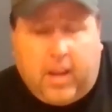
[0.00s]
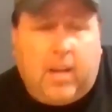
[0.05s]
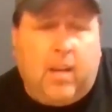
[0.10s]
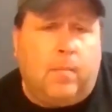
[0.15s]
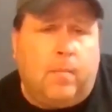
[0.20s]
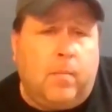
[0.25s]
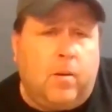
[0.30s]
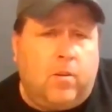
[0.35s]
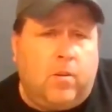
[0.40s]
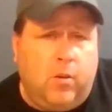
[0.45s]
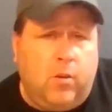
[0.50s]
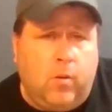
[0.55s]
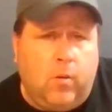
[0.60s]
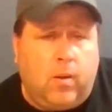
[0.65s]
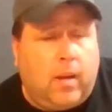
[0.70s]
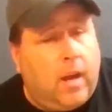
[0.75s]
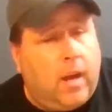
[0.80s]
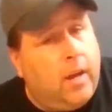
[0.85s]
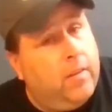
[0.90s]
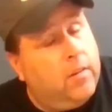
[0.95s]
Night number
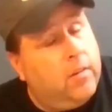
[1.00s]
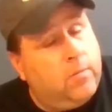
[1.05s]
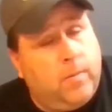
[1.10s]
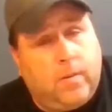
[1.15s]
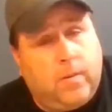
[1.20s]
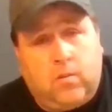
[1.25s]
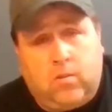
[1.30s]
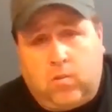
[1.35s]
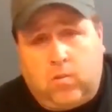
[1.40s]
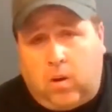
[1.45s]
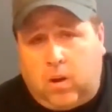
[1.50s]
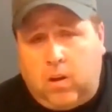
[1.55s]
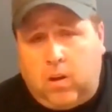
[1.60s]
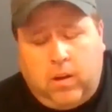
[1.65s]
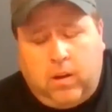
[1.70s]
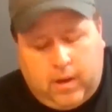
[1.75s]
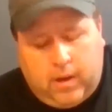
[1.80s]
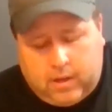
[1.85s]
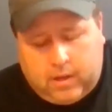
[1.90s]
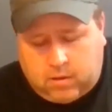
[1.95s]
2, a guy that's been
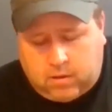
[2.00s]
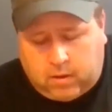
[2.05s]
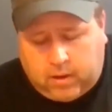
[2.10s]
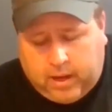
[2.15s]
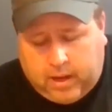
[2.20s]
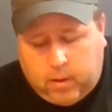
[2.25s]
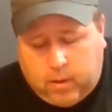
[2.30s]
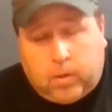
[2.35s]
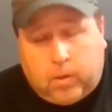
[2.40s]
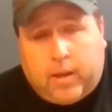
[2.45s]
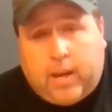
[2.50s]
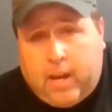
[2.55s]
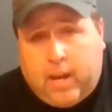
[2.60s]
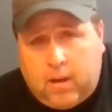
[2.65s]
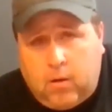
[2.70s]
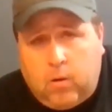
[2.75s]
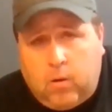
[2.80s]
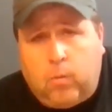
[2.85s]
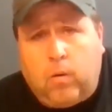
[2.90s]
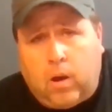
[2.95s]
struggling as of late. What
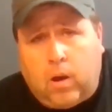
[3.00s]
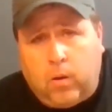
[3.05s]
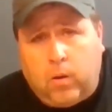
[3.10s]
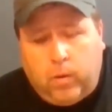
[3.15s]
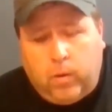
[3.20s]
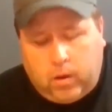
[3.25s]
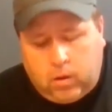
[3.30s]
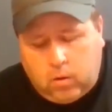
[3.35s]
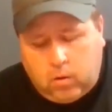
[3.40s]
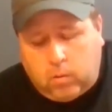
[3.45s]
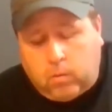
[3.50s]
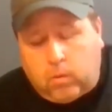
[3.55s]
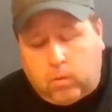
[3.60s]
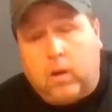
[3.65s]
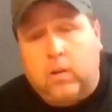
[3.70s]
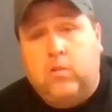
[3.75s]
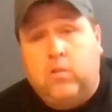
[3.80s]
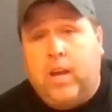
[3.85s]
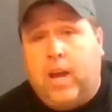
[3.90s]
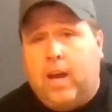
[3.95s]
can go wrong will go
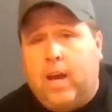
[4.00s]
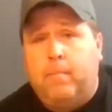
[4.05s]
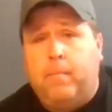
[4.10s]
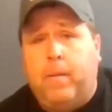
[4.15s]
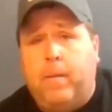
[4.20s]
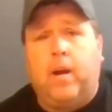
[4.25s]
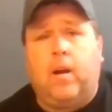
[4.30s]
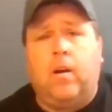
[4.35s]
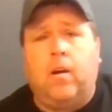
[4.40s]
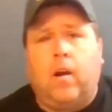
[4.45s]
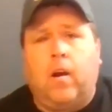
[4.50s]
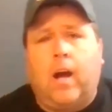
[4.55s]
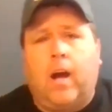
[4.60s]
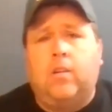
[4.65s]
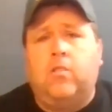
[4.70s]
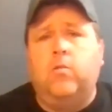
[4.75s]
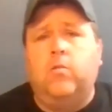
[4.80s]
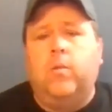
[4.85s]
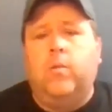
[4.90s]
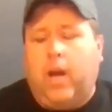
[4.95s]
wrong. Chad Becker,
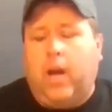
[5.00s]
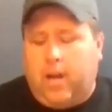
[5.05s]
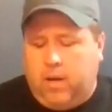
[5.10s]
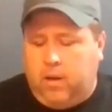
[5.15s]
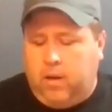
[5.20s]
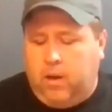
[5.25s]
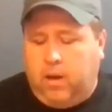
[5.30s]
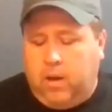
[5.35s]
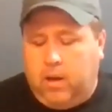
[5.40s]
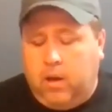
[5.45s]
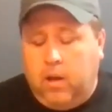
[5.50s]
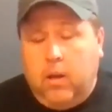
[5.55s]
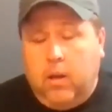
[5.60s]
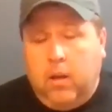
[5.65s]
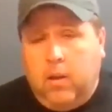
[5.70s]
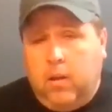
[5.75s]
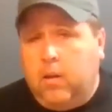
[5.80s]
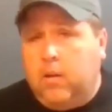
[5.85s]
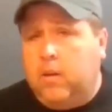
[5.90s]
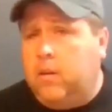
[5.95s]
hot shoe, got it done.
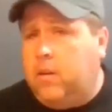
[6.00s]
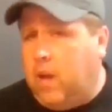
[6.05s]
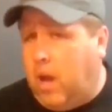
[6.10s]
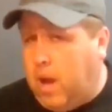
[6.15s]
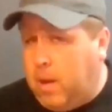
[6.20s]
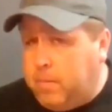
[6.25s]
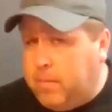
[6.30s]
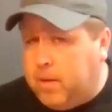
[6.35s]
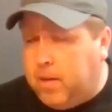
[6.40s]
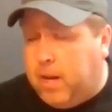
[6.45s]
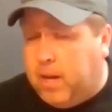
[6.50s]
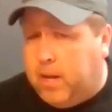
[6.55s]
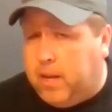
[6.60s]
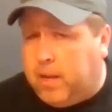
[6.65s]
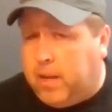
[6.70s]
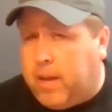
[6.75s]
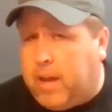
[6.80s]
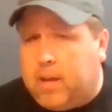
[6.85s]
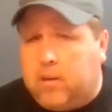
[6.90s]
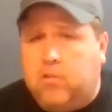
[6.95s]

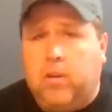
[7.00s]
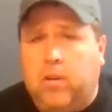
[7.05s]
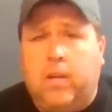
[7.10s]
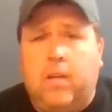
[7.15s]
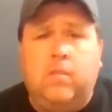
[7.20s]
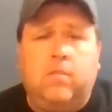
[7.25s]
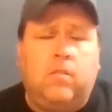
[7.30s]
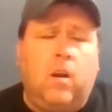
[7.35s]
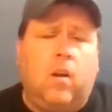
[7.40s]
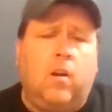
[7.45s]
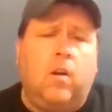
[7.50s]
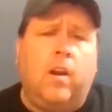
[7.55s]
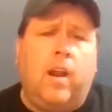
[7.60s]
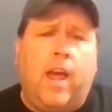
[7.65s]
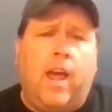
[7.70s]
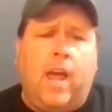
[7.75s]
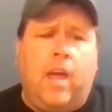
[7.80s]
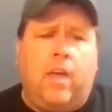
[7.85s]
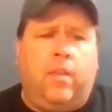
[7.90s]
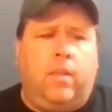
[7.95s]
Dominating, actually. He
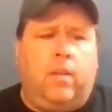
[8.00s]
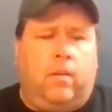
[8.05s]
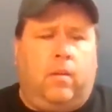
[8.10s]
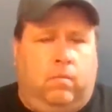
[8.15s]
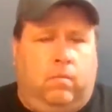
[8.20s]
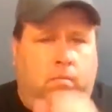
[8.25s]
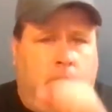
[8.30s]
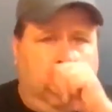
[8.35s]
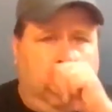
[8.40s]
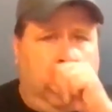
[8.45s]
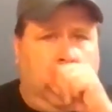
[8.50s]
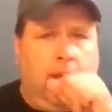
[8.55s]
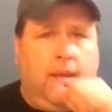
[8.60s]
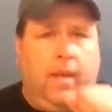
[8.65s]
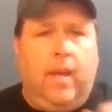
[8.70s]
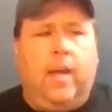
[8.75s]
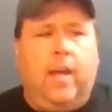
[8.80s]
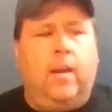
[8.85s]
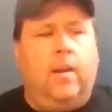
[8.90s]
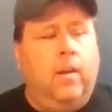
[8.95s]
started 8th. And
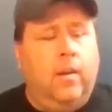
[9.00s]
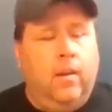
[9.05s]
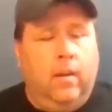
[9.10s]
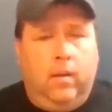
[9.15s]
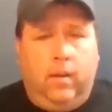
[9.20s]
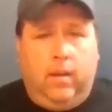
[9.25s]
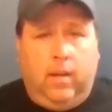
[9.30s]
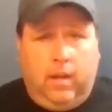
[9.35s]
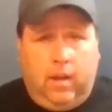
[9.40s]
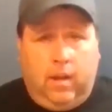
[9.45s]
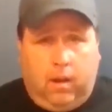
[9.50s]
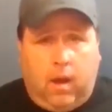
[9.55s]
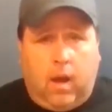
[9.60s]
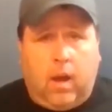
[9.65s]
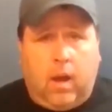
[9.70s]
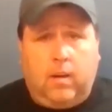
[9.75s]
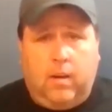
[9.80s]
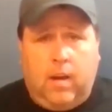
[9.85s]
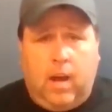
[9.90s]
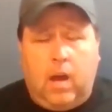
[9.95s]
again, it
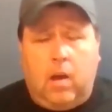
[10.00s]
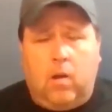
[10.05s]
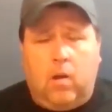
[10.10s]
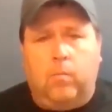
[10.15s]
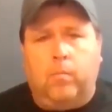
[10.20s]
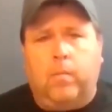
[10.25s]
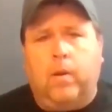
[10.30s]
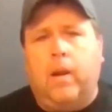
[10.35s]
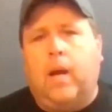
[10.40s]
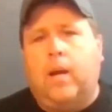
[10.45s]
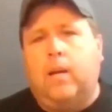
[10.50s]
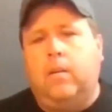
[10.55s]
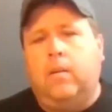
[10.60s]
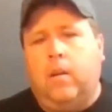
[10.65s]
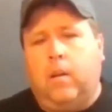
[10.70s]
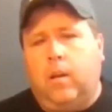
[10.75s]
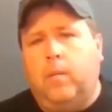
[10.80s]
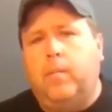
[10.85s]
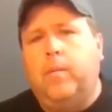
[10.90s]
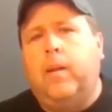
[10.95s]
locked down, but not
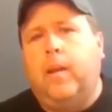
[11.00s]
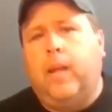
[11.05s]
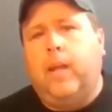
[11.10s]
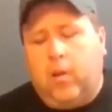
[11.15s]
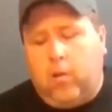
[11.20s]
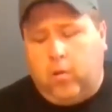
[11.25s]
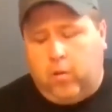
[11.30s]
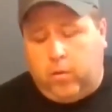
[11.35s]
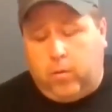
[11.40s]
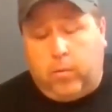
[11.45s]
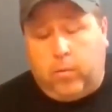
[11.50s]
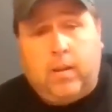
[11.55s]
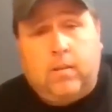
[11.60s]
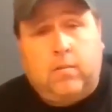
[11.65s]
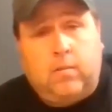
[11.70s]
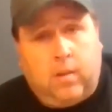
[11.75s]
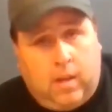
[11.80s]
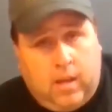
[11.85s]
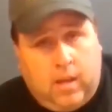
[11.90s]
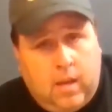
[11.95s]
till a little bit later in the
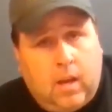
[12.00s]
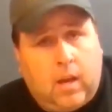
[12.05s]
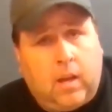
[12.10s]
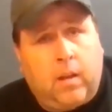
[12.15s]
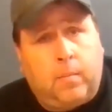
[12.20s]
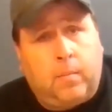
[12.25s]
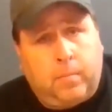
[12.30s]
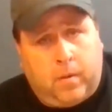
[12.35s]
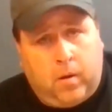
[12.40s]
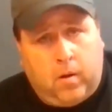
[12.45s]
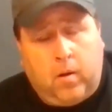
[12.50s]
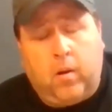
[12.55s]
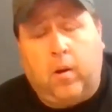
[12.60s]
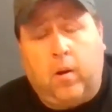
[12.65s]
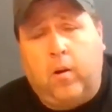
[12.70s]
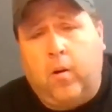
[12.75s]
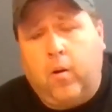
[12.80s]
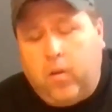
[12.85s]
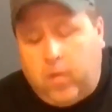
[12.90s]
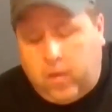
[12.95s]
race. And he got up there in
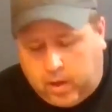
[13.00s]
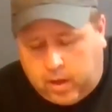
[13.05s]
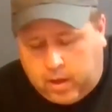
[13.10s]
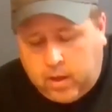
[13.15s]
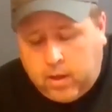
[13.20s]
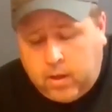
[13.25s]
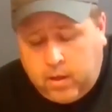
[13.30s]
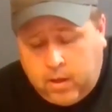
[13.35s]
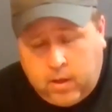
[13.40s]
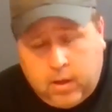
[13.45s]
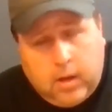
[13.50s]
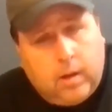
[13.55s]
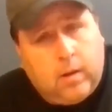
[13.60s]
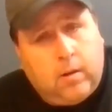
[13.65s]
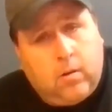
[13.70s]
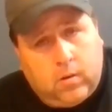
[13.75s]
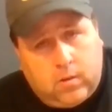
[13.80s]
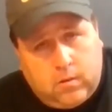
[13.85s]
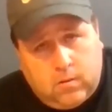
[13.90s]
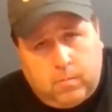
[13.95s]
a hurry
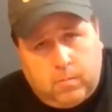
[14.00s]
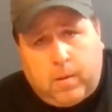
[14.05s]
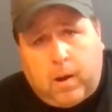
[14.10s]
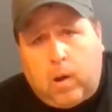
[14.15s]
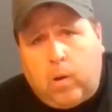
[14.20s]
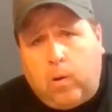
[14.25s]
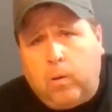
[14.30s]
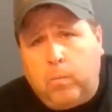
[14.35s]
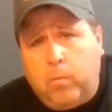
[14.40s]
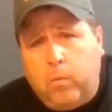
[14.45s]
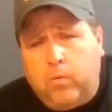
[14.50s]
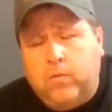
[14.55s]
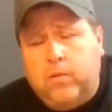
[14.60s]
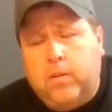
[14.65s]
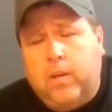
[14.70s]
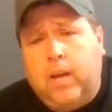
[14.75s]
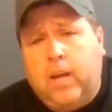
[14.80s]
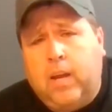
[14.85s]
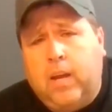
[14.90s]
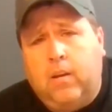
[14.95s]
and took some power
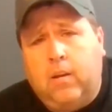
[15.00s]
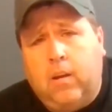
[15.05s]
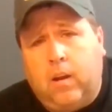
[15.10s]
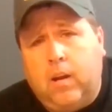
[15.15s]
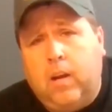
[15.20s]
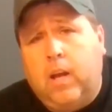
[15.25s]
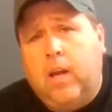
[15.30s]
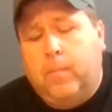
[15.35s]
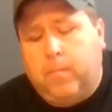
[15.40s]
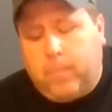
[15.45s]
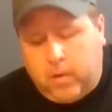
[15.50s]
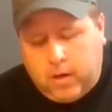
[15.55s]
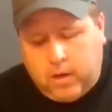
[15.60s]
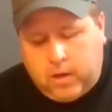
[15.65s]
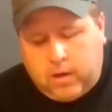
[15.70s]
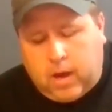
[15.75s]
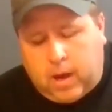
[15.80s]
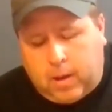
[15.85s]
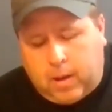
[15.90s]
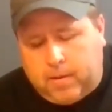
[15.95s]
moves to get it done. Had a
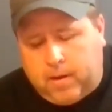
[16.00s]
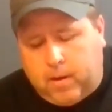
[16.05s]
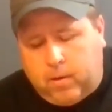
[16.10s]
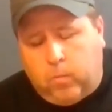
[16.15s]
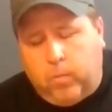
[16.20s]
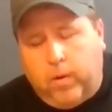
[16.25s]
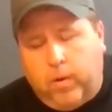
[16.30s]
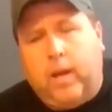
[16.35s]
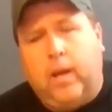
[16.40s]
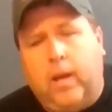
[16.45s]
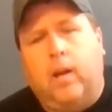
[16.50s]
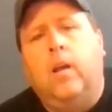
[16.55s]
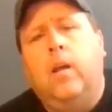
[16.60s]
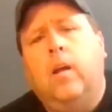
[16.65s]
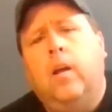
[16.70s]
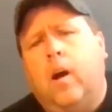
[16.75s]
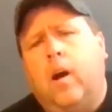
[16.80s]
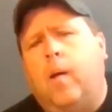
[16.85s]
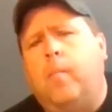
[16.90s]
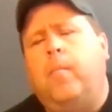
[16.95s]
pretty dominant win,
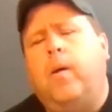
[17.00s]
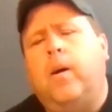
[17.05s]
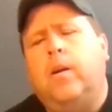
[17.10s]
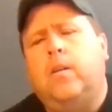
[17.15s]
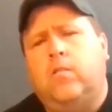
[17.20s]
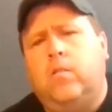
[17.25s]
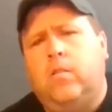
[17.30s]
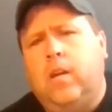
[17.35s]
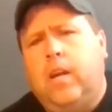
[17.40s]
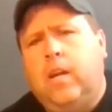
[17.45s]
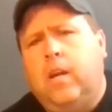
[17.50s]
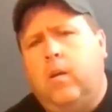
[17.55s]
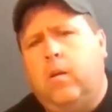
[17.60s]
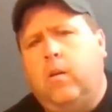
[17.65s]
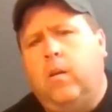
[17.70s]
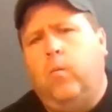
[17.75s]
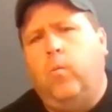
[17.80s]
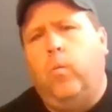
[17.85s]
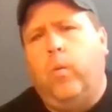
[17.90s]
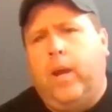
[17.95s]
a
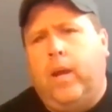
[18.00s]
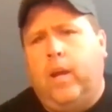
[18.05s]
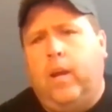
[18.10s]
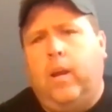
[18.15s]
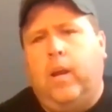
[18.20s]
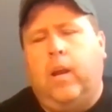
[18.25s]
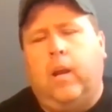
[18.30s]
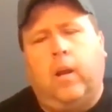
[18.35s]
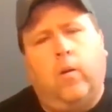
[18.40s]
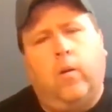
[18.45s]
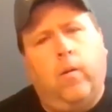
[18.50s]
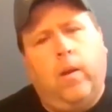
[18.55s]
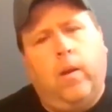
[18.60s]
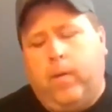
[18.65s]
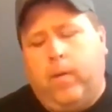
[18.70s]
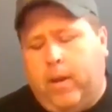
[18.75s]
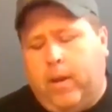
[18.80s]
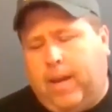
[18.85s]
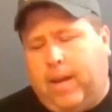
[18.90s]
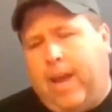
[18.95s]
much-needed win, and a
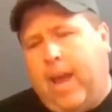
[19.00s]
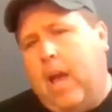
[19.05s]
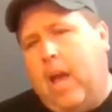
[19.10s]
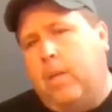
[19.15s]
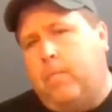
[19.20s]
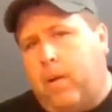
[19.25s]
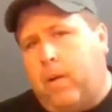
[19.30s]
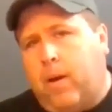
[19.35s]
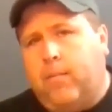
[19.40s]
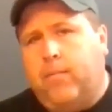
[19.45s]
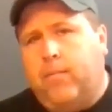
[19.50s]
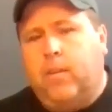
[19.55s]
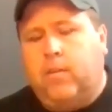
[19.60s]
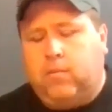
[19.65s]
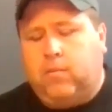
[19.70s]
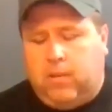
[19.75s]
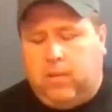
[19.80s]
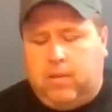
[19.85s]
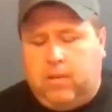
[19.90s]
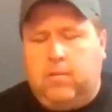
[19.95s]
great way to cap off
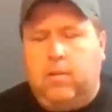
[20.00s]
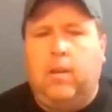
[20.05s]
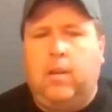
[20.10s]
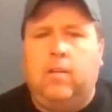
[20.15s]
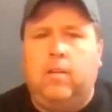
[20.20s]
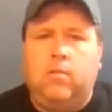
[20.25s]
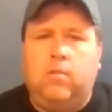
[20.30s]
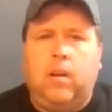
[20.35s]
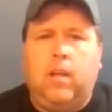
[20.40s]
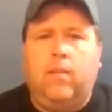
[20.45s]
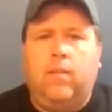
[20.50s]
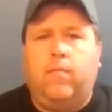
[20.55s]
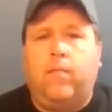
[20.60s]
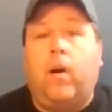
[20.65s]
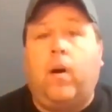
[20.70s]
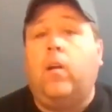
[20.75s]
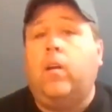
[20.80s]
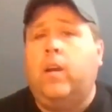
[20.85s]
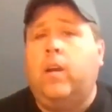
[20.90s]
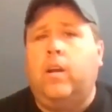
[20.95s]
the season. He's going to
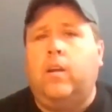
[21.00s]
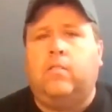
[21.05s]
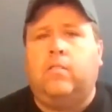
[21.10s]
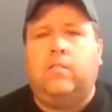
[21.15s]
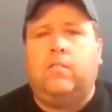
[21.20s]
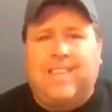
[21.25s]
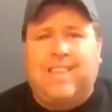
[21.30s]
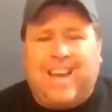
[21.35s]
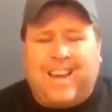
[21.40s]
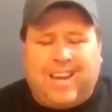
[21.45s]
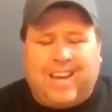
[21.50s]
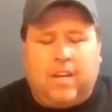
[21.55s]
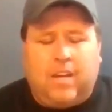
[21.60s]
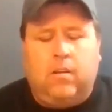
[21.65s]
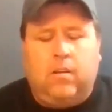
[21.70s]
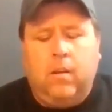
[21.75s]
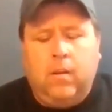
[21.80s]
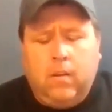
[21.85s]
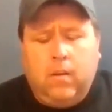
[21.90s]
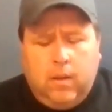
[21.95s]
fall into
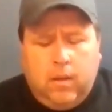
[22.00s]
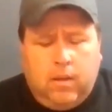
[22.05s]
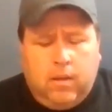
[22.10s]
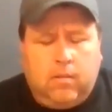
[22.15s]
2nd.